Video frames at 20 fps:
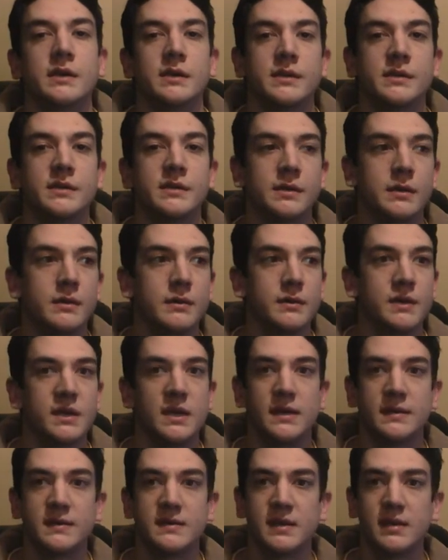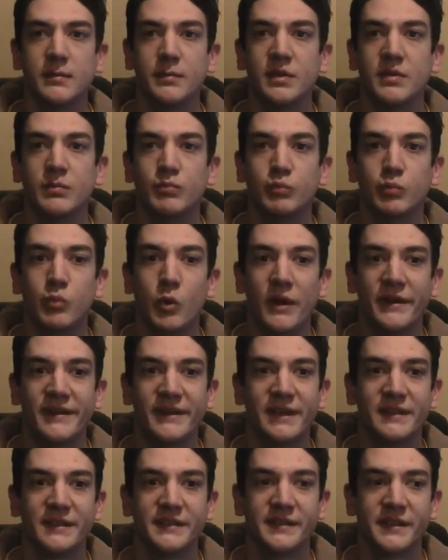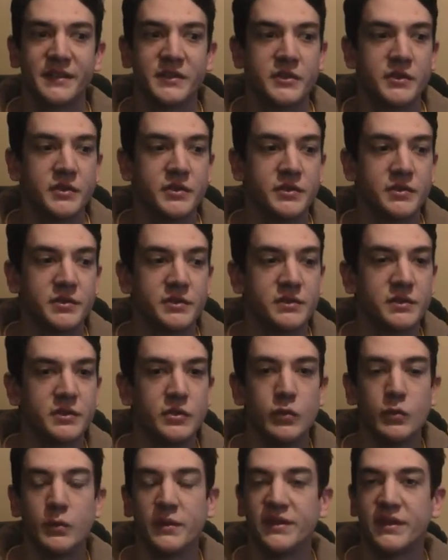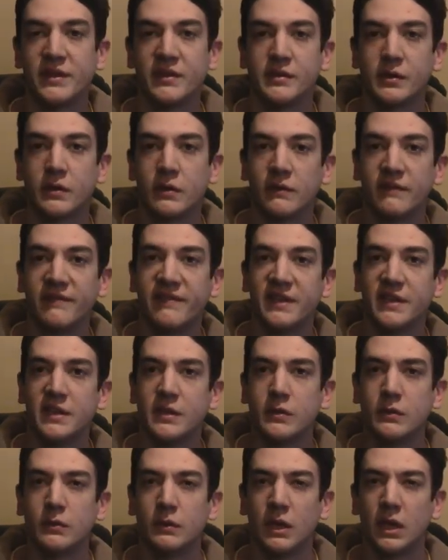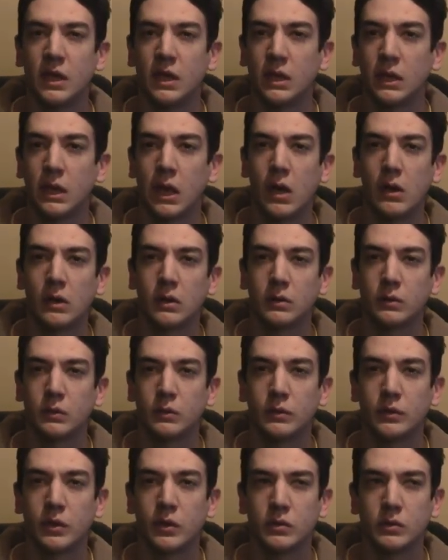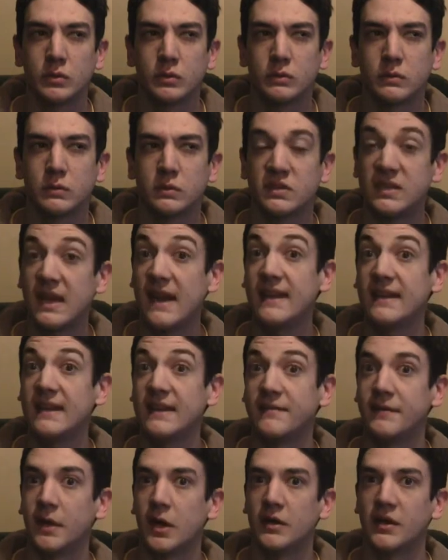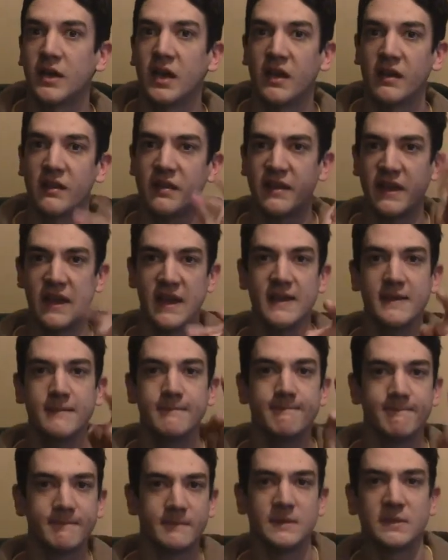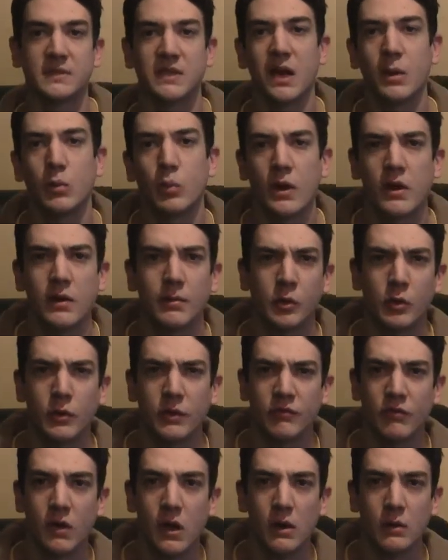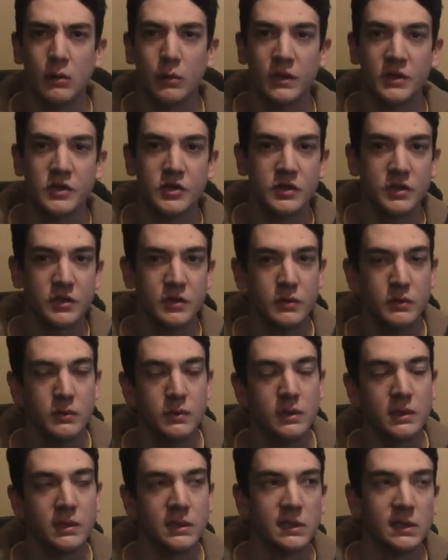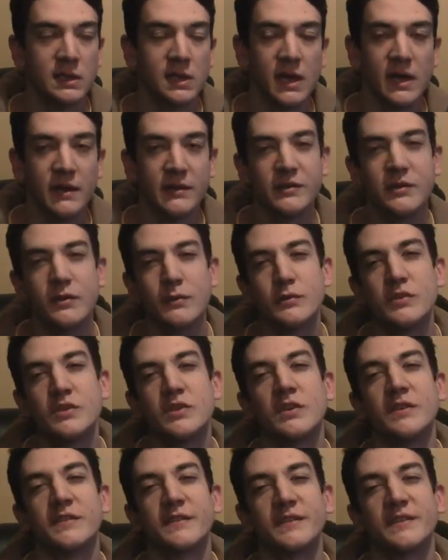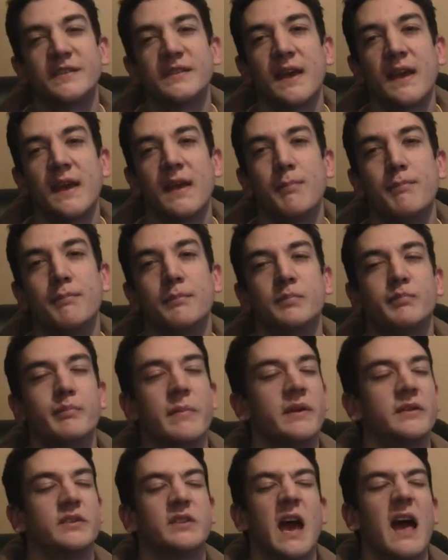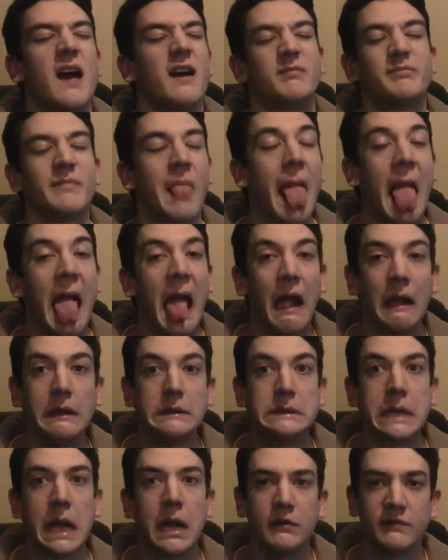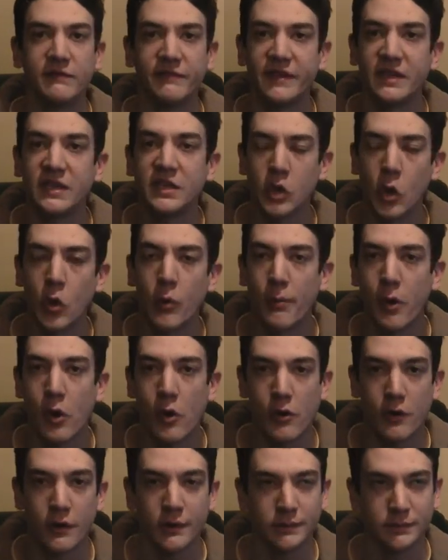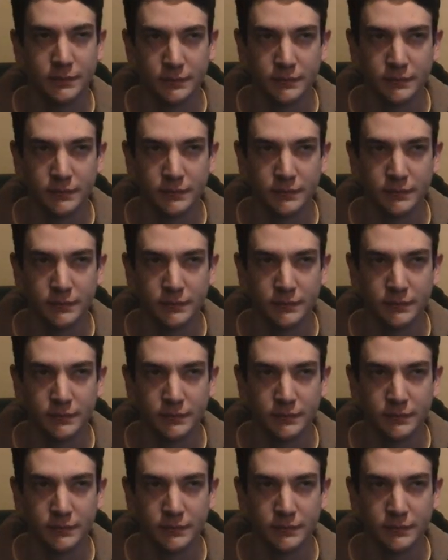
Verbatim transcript: So yeah, tell me what else I should do with this whole video log, the daily vlogging thing, and where I'm going wrong, what I should do. And don't just say video more.